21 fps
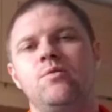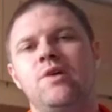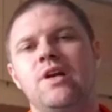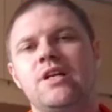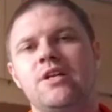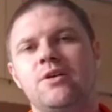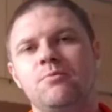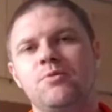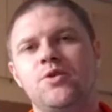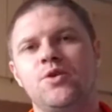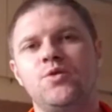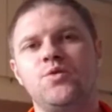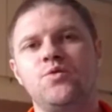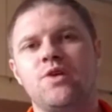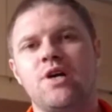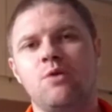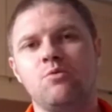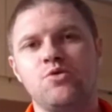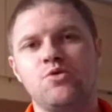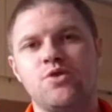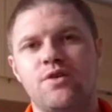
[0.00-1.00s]
Welcome to
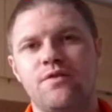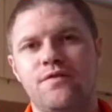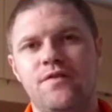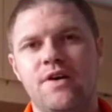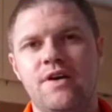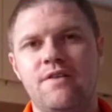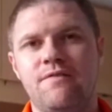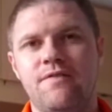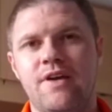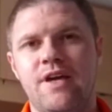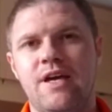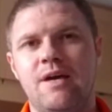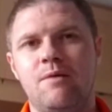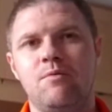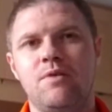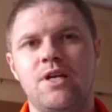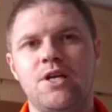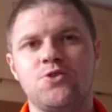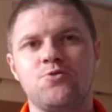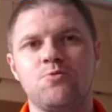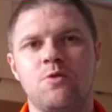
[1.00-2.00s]
Couch to 5K with
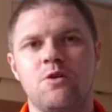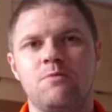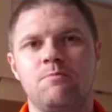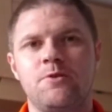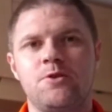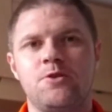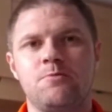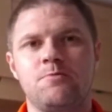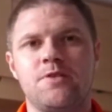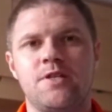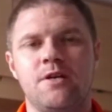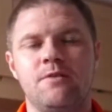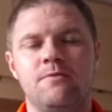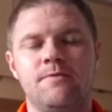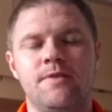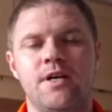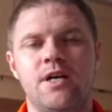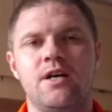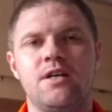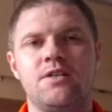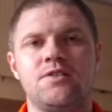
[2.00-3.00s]
LeisureWorld Bishopstown.
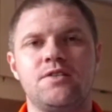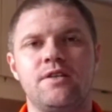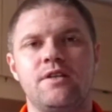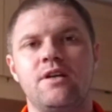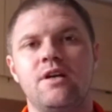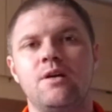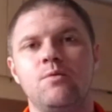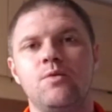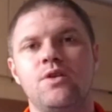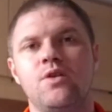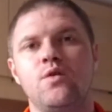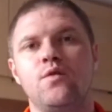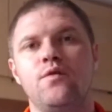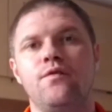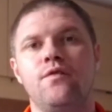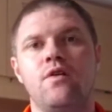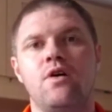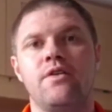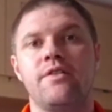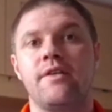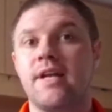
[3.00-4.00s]
Austin here with you
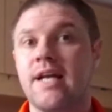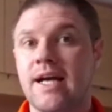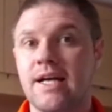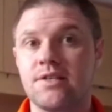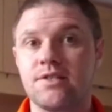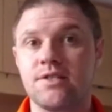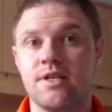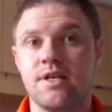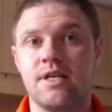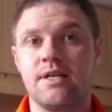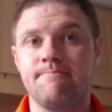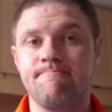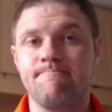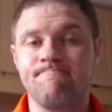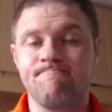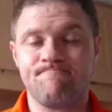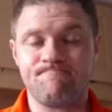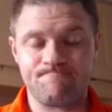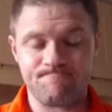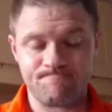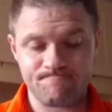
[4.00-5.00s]
for the last time.
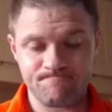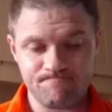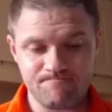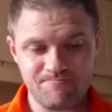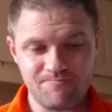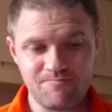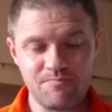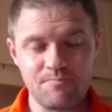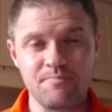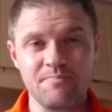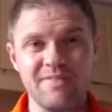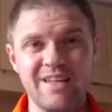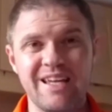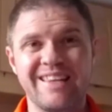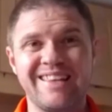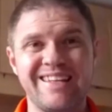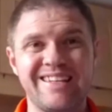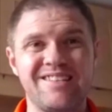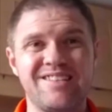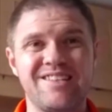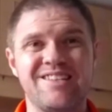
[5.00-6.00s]

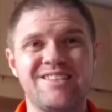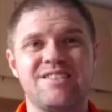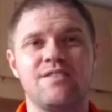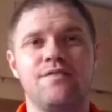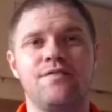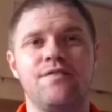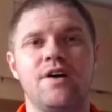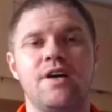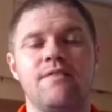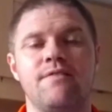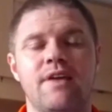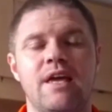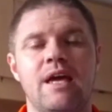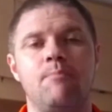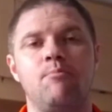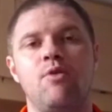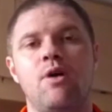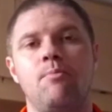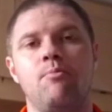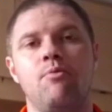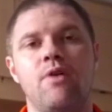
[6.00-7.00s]
This is the 5K
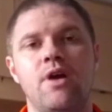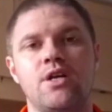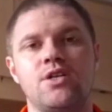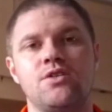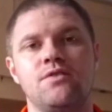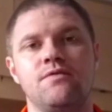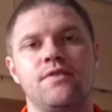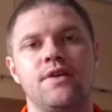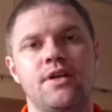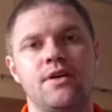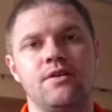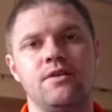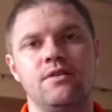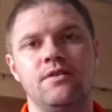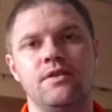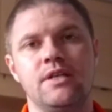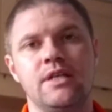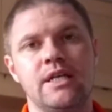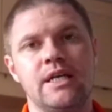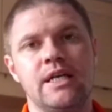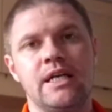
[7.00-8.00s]
preparation video.
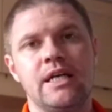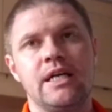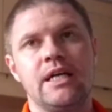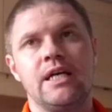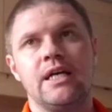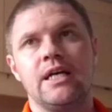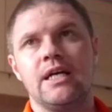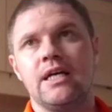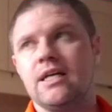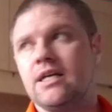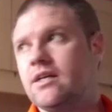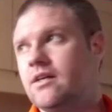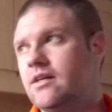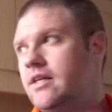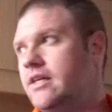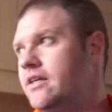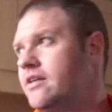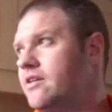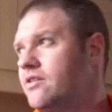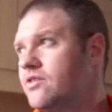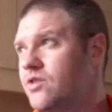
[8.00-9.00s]

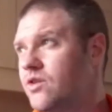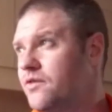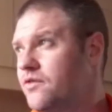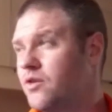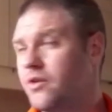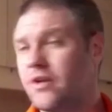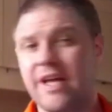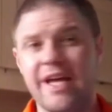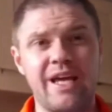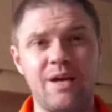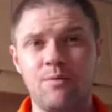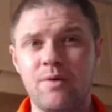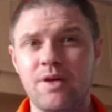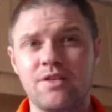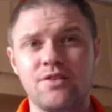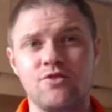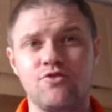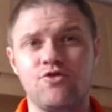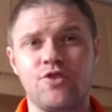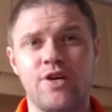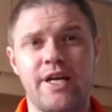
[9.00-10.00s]
So you've done 8 weeks
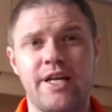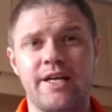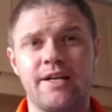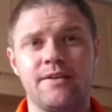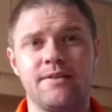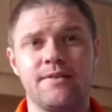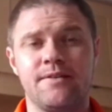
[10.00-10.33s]
of training.